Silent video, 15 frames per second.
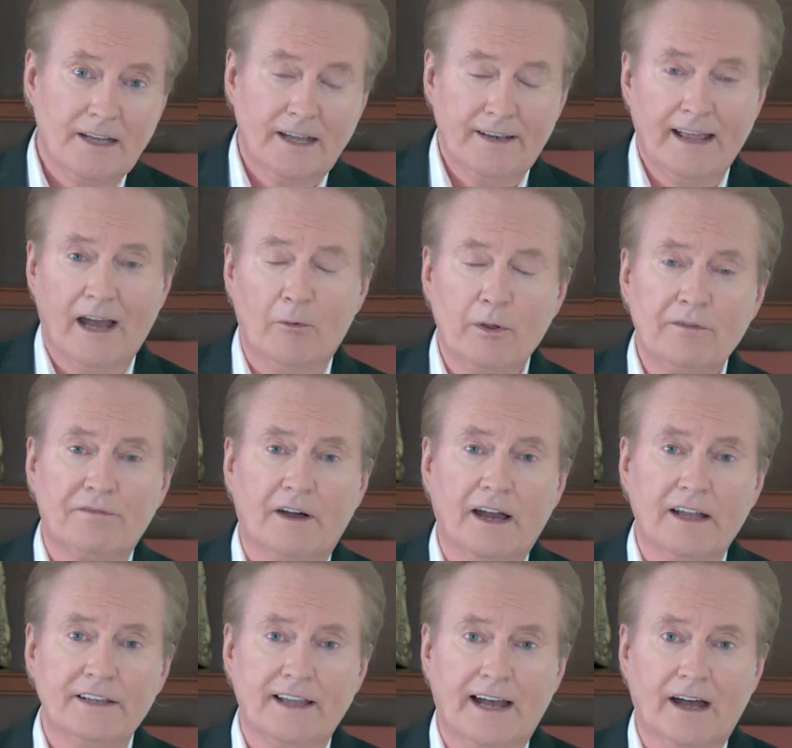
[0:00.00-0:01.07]
And now we
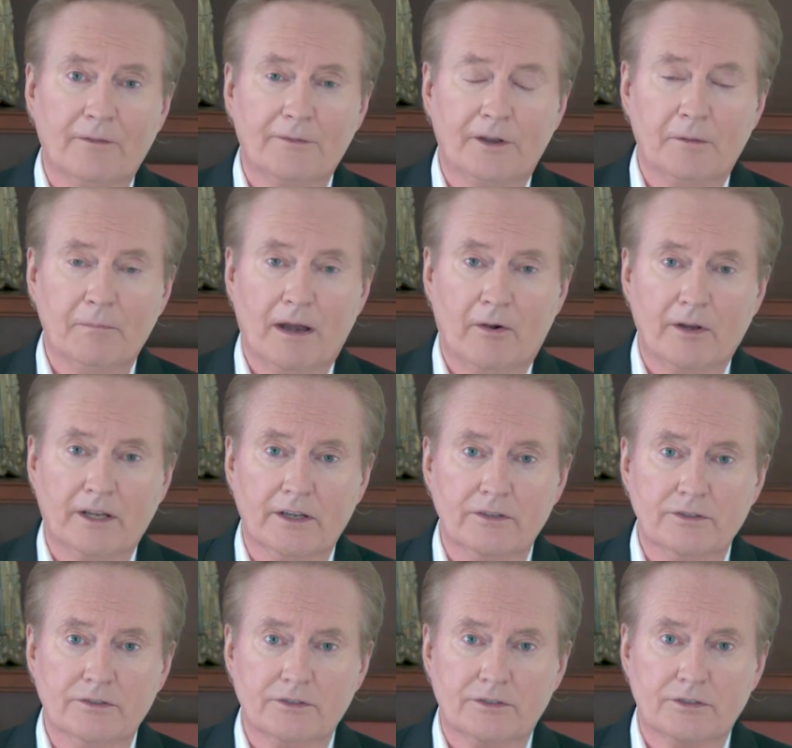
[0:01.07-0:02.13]
find out that
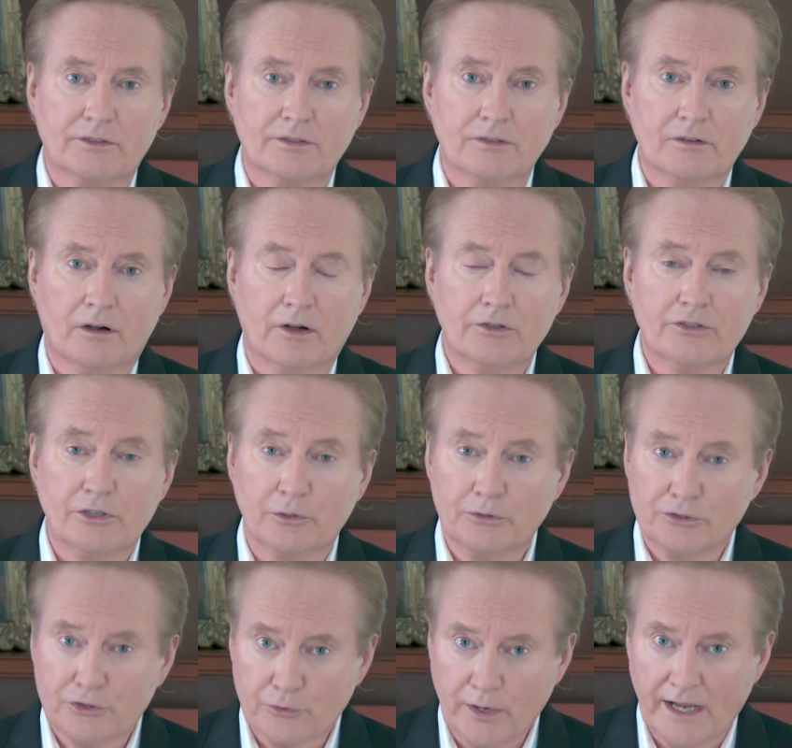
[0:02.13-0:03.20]
Americans are still
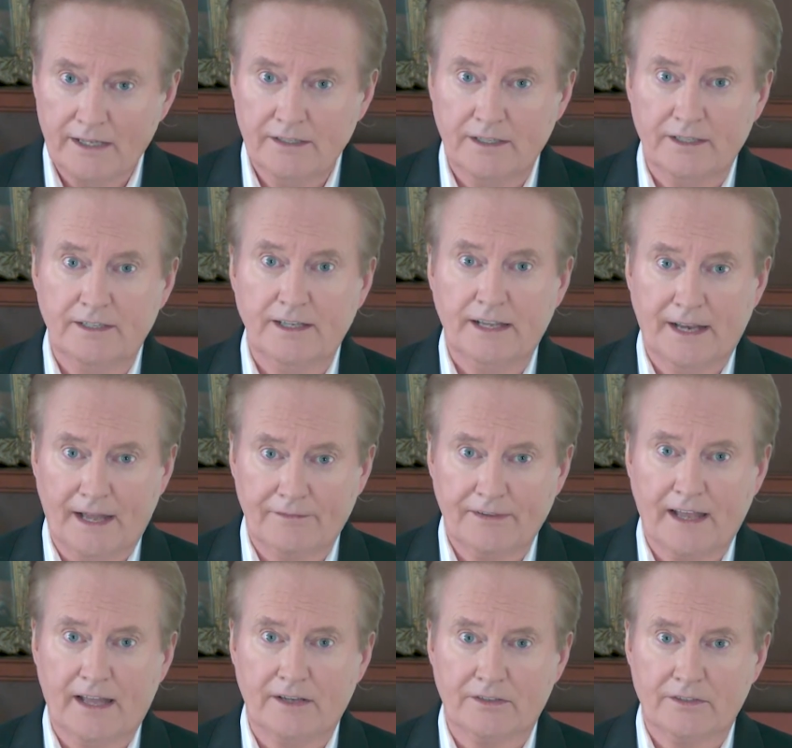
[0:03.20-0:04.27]
stranded in
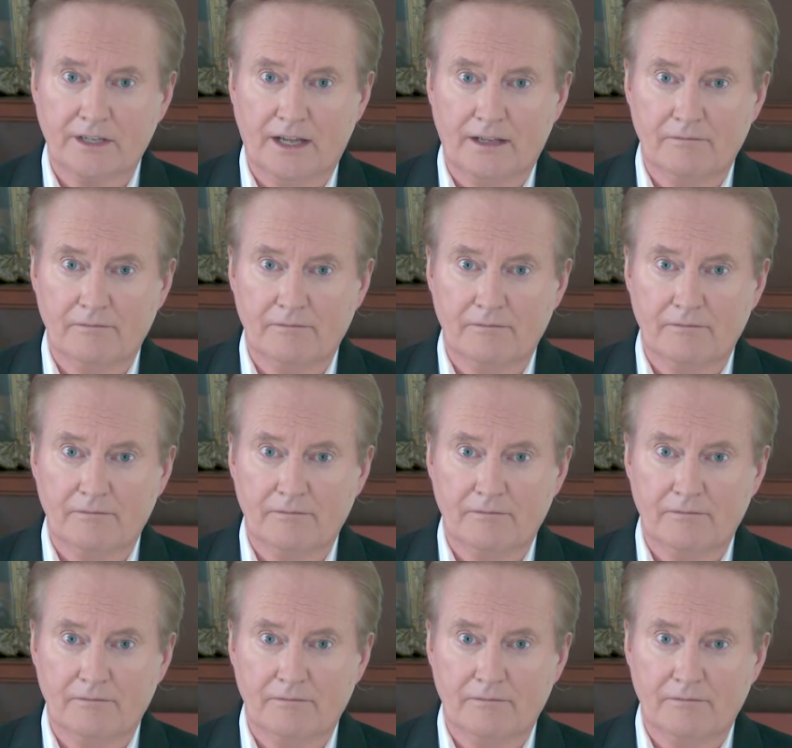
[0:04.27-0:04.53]
Afghanistan.